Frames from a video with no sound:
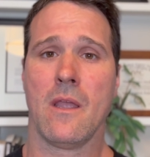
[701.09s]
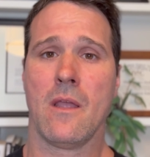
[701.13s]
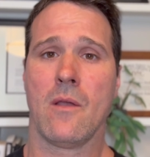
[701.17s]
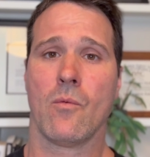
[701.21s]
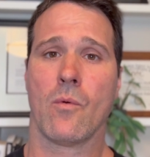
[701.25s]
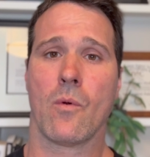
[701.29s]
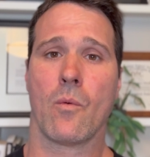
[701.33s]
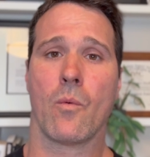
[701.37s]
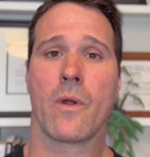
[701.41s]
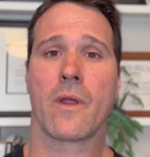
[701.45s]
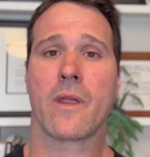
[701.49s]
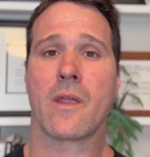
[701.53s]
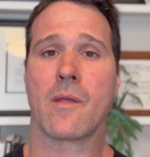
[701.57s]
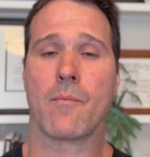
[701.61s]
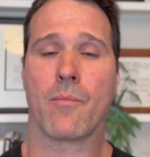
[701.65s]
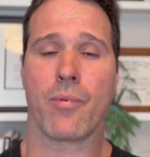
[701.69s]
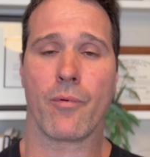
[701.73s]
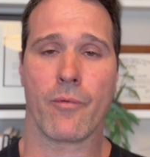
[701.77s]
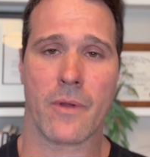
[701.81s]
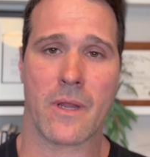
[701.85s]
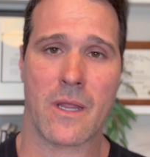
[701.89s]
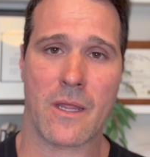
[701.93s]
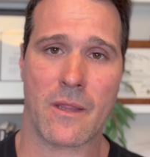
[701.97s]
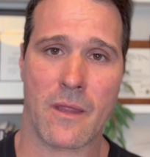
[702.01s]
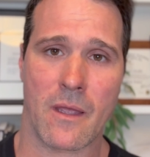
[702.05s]
We're working
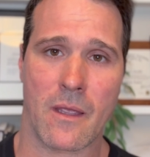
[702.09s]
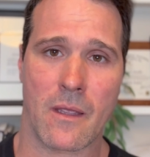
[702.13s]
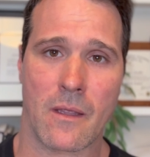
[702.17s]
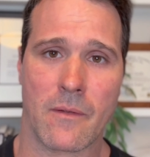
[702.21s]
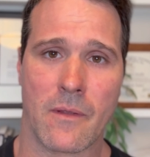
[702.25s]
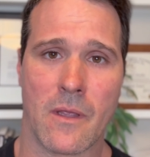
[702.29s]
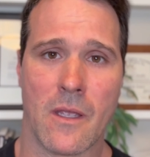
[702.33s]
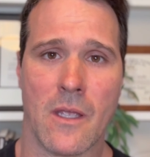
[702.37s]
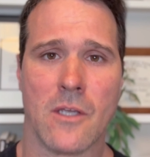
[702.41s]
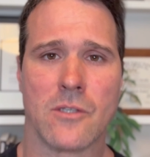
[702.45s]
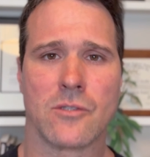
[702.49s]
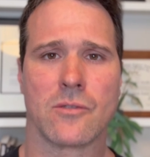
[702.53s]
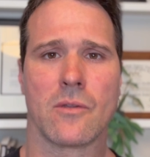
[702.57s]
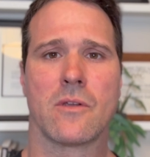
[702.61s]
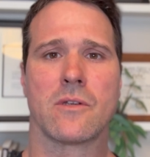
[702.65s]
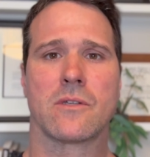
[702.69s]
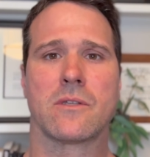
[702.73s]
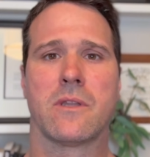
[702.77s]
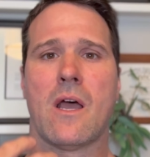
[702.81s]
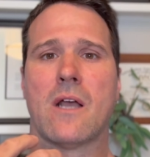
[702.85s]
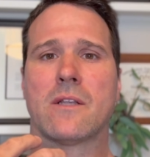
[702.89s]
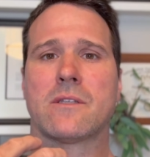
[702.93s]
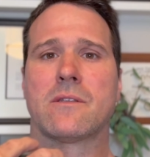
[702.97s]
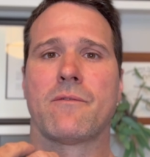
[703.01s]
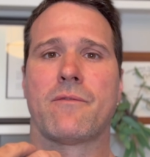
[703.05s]
breathing. So there's
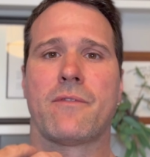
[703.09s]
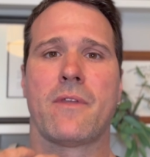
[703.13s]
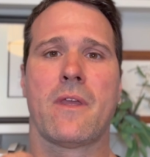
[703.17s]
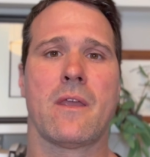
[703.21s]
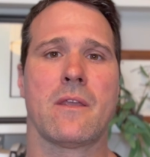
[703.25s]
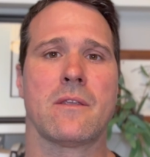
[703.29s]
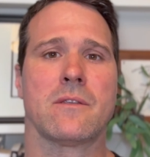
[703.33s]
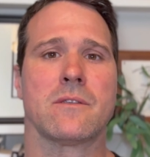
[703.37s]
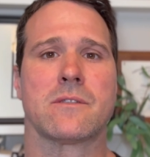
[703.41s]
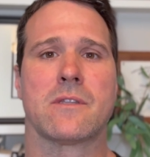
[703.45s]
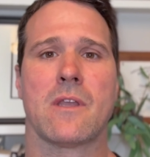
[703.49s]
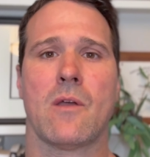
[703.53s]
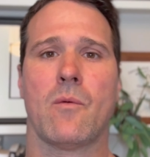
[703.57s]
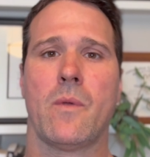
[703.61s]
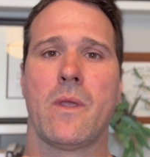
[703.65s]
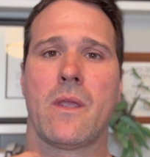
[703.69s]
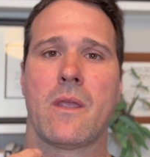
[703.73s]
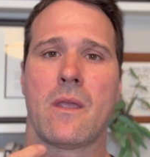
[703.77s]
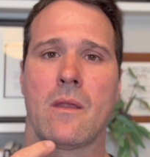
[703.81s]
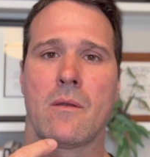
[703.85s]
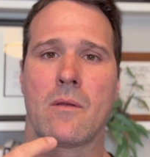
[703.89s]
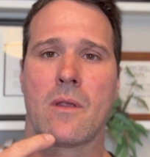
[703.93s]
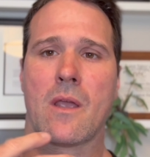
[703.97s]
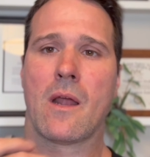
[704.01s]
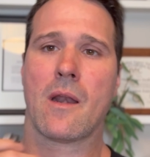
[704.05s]
lots of things that we
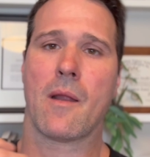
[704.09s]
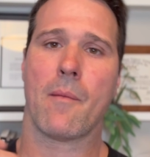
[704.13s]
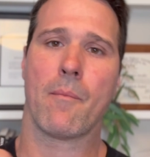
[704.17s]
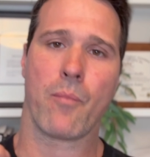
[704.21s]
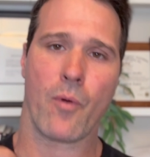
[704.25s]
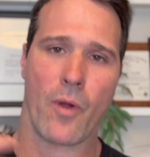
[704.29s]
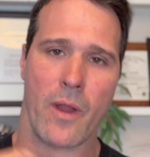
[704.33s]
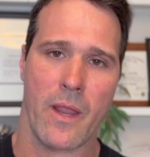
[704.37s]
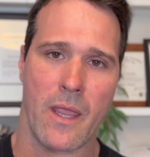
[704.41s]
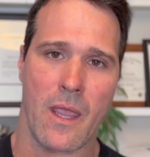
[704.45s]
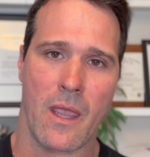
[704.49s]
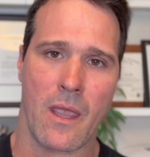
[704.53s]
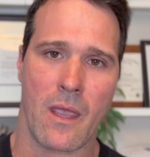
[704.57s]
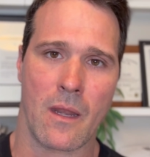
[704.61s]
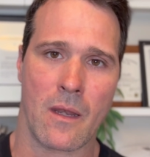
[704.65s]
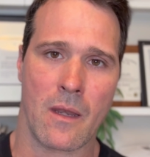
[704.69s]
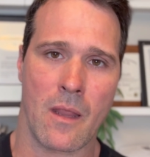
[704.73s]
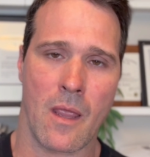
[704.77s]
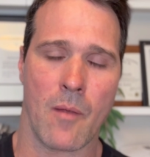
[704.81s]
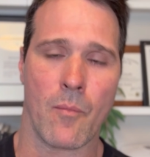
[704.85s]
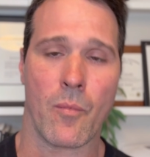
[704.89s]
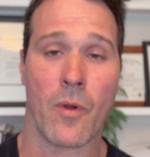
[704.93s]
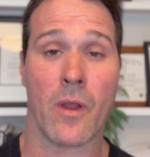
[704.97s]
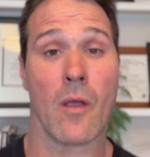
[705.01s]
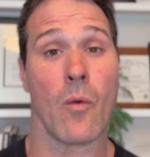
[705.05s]
can kind of bring in
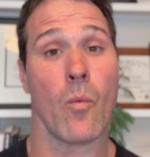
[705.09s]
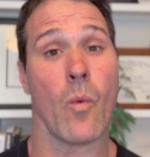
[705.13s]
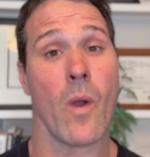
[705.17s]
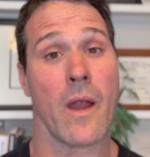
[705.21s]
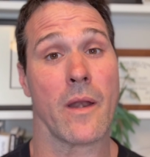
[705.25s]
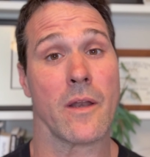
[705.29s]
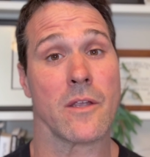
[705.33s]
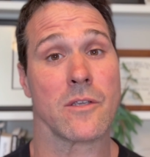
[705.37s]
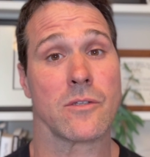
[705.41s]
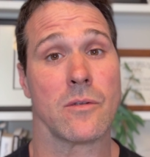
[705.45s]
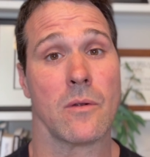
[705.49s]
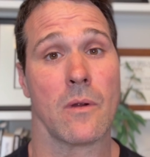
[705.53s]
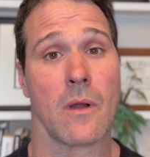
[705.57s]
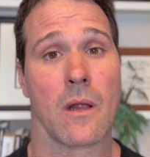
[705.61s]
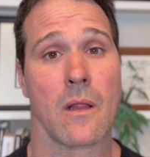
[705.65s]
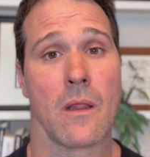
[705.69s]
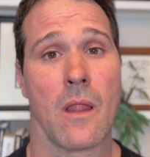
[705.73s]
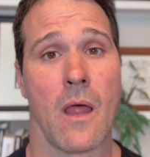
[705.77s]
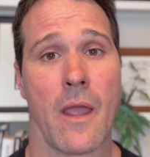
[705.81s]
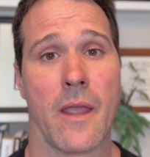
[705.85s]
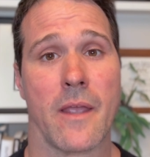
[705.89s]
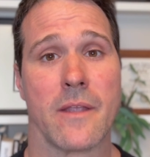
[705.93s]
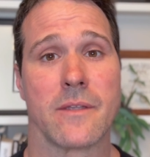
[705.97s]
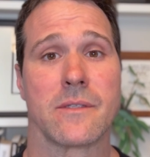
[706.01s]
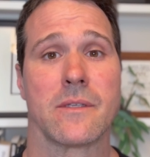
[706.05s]
and bring awareness to our
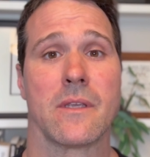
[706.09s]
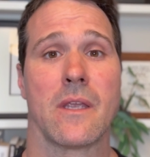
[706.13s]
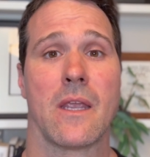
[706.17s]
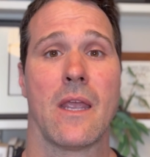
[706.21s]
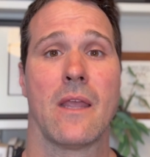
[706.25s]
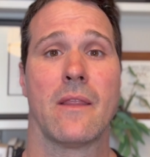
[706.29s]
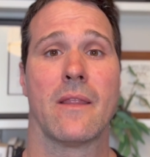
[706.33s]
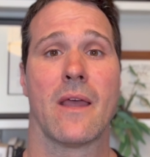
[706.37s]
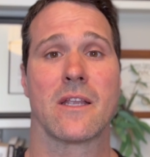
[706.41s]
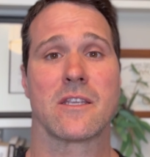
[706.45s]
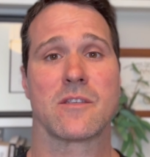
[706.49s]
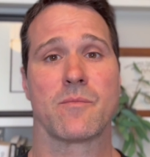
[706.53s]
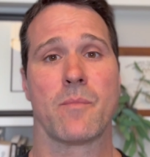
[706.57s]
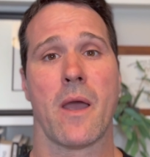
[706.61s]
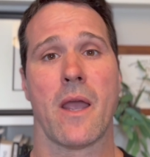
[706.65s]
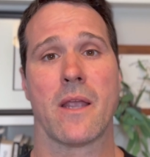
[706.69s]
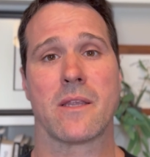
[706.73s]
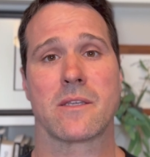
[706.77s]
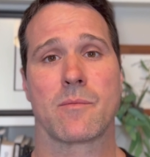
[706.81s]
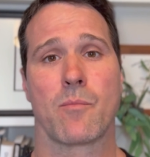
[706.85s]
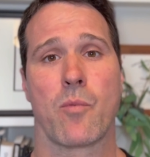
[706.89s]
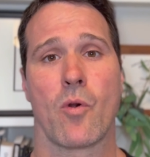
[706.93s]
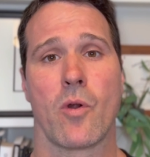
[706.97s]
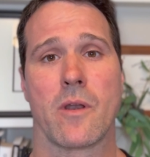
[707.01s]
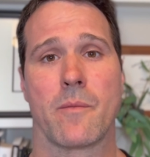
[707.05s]
clients in that spine
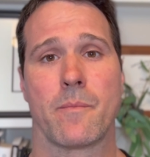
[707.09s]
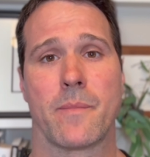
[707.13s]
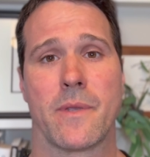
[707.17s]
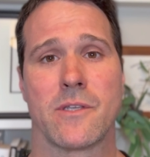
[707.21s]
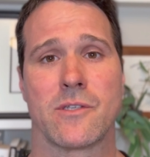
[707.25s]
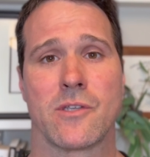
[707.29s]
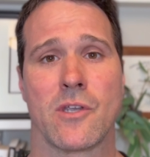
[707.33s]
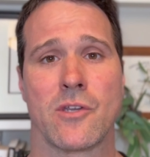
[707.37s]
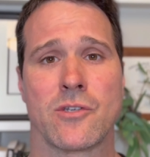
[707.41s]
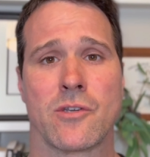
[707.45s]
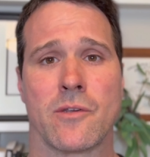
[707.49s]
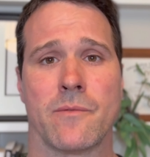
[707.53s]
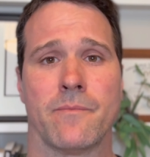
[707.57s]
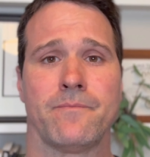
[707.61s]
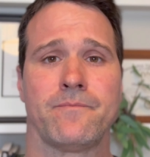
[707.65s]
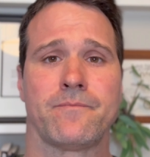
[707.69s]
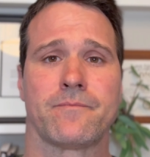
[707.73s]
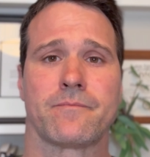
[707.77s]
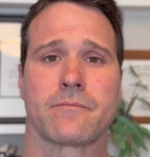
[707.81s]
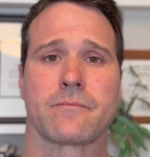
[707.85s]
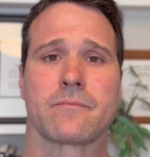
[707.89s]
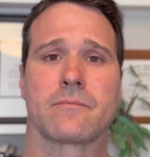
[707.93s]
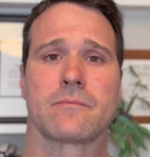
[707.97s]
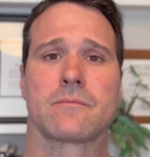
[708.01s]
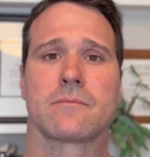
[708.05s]
supported position
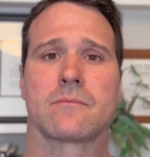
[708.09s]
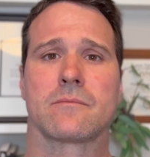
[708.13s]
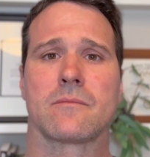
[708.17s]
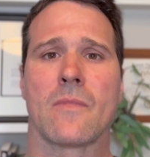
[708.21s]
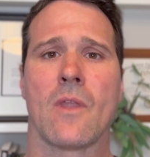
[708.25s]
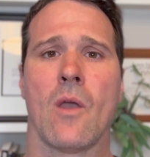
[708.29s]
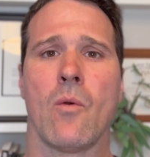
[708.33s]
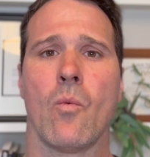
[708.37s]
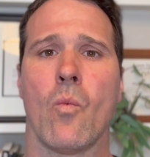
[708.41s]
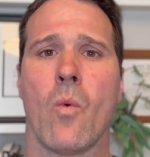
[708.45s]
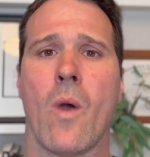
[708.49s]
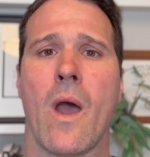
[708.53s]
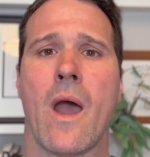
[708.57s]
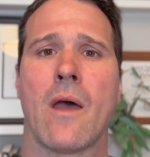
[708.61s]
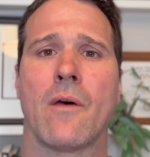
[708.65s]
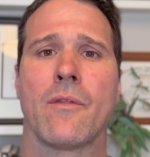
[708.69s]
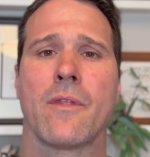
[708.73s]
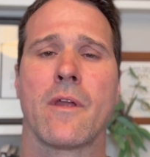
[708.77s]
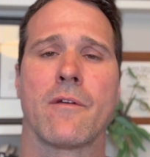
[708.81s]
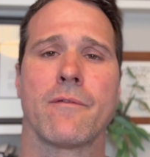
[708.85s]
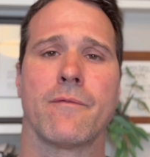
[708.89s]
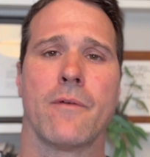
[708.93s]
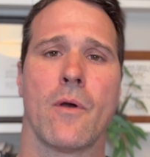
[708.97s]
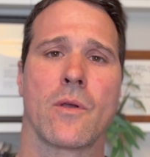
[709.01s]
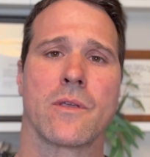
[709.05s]
while
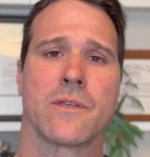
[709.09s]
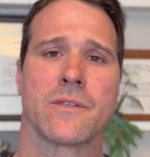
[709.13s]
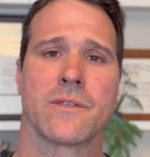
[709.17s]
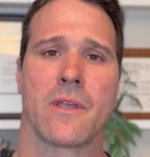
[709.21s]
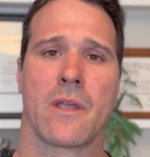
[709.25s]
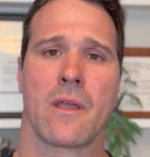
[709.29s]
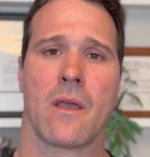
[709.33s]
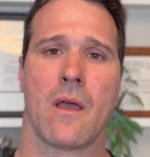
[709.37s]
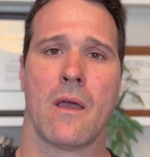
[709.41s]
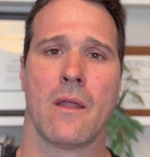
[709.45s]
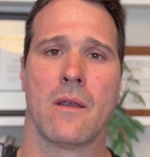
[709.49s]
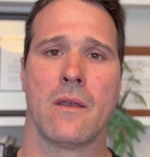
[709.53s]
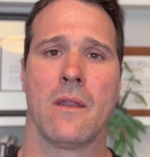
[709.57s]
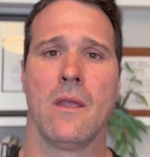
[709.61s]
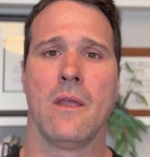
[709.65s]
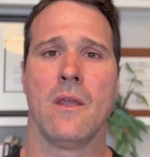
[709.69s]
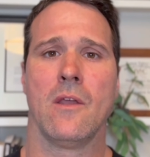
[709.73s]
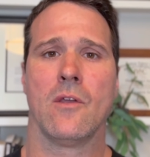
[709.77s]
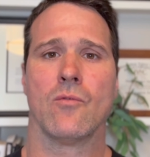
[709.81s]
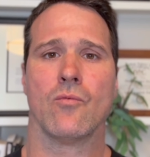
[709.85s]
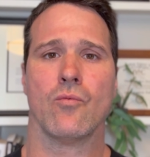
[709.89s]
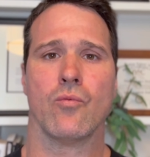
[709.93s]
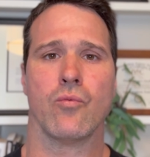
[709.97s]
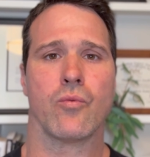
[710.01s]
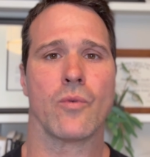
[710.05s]
they're focusing on
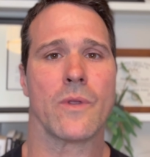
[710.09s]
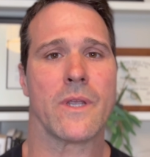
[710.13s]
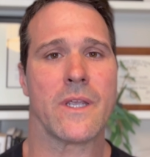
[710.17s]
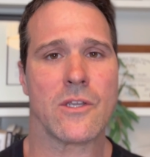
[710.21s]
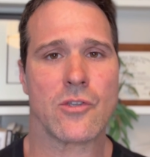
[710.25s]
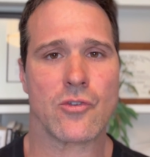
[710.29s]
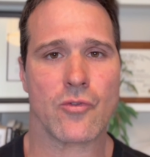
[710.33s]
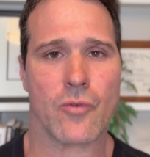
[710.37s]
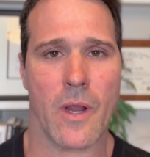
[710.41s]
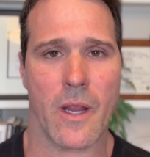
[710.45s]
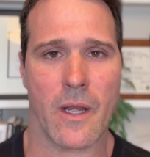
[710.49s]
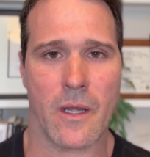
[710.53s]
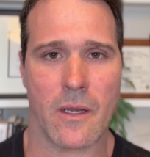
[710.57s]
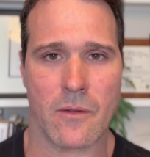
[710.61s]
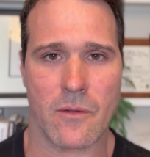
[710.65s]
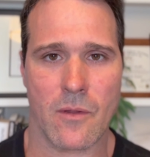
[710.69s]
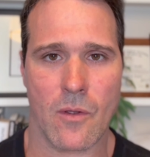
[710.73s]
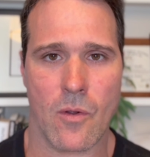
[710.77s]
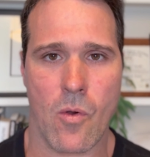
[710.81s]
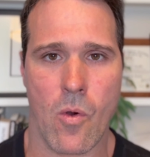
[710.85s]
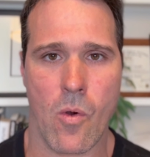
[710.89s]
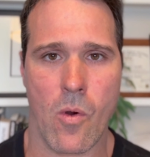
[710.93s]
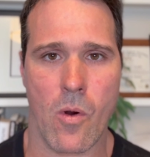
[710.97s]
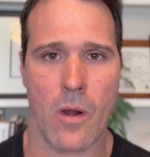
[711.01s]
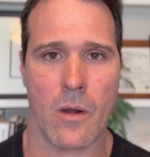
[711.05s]
retraining the
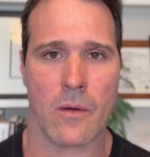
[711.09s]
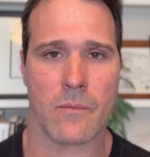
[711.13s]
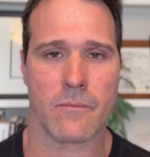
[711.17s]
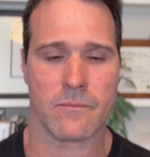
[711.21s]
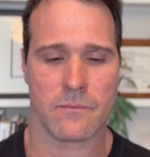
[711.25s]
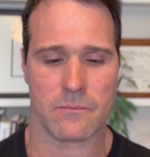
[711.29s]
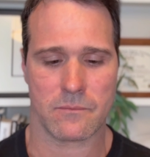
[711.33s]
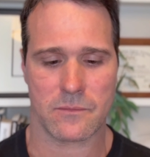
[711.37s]
core.